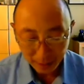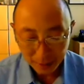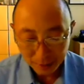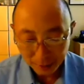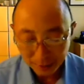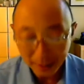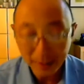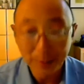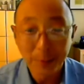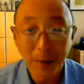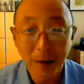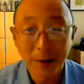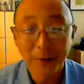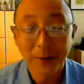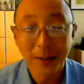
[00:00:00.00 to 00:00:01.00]
So that
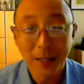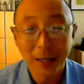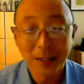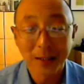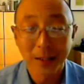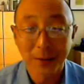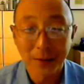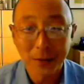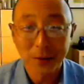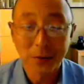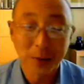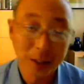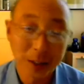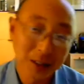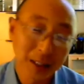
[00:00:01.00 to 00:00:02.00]
modification of
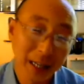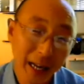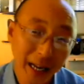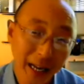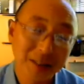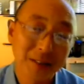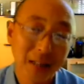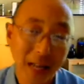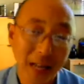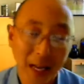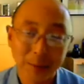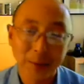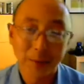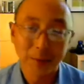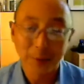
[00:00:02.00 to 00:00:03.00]
instruction has to
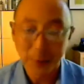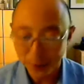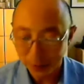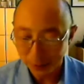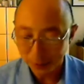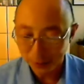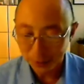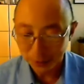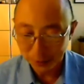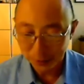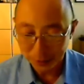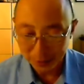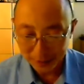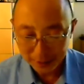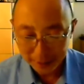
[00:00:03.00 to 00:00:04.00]
happen for those
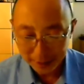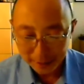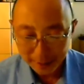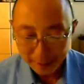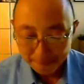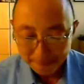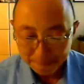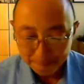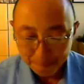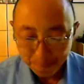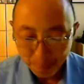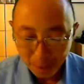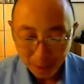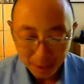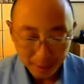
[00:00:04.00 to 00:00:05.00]
students.
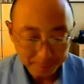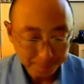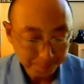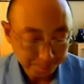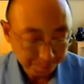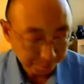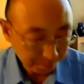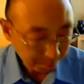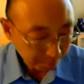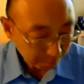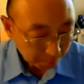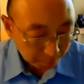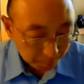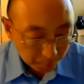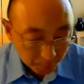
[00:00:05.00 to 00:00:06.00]

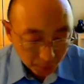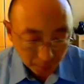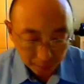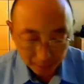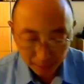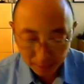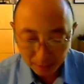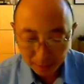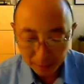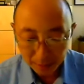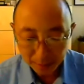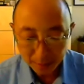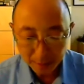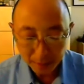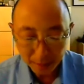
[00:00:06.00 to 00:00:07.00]
The